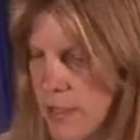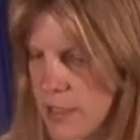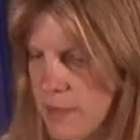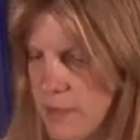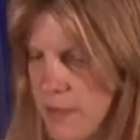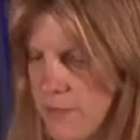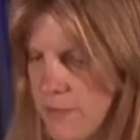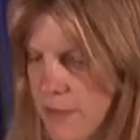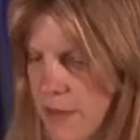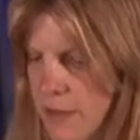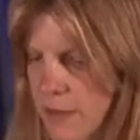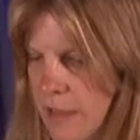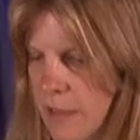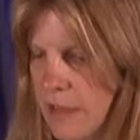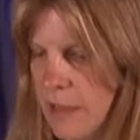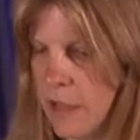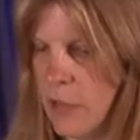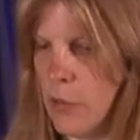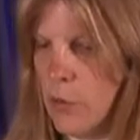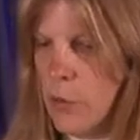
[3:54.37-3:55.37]
it to be
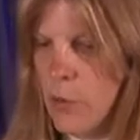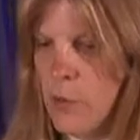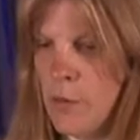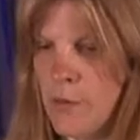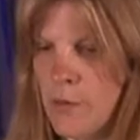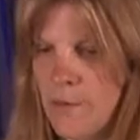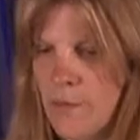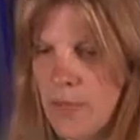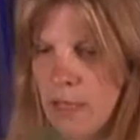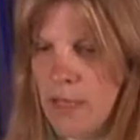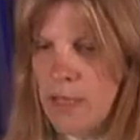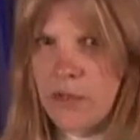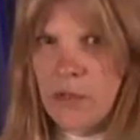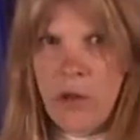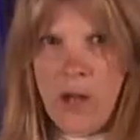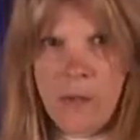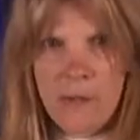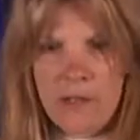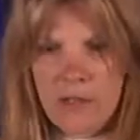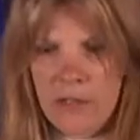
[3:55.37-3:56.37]
fairly low. So
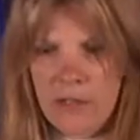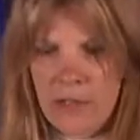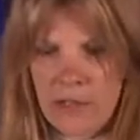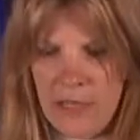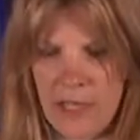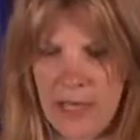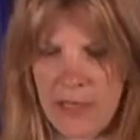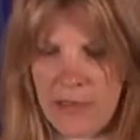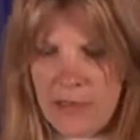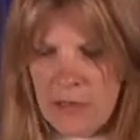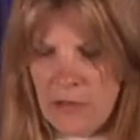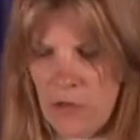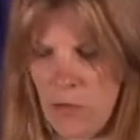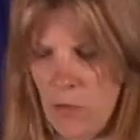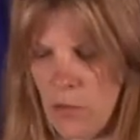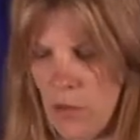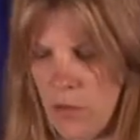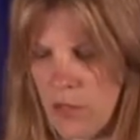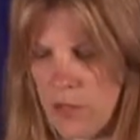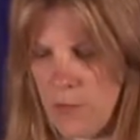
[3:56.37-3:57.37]
all I'm going to do is take this
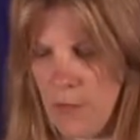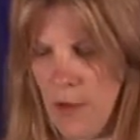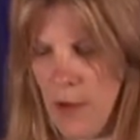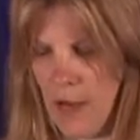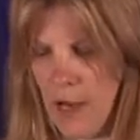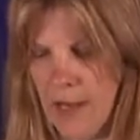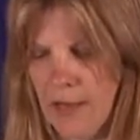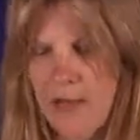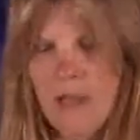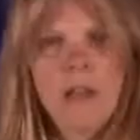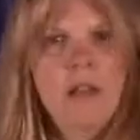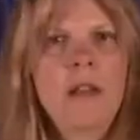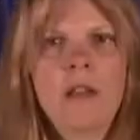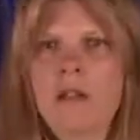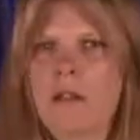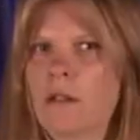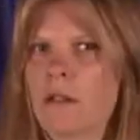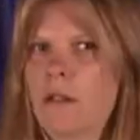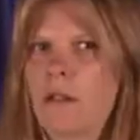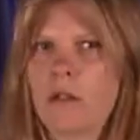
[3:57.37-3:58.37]
gorgeous pine.
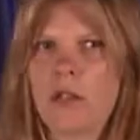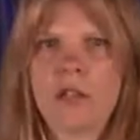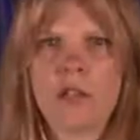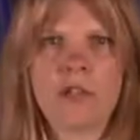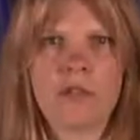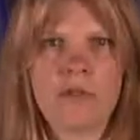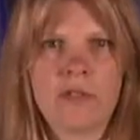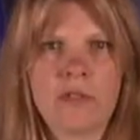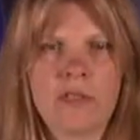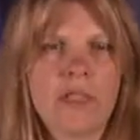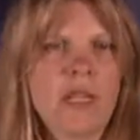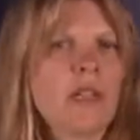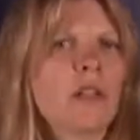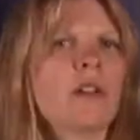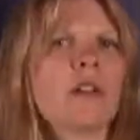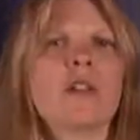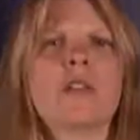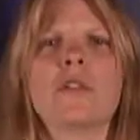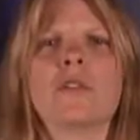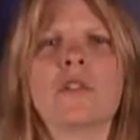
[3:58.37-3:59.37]
You could use
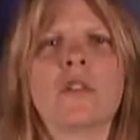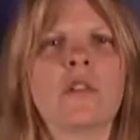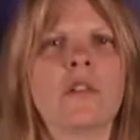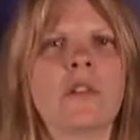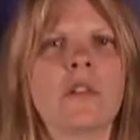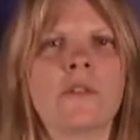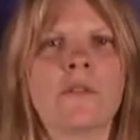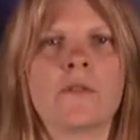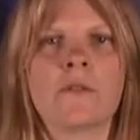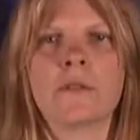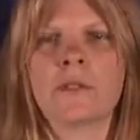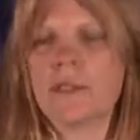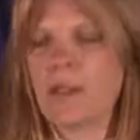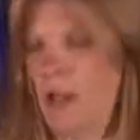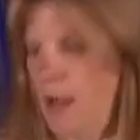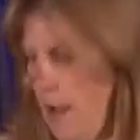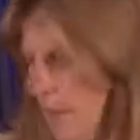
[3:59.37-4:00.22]
cedar, you could use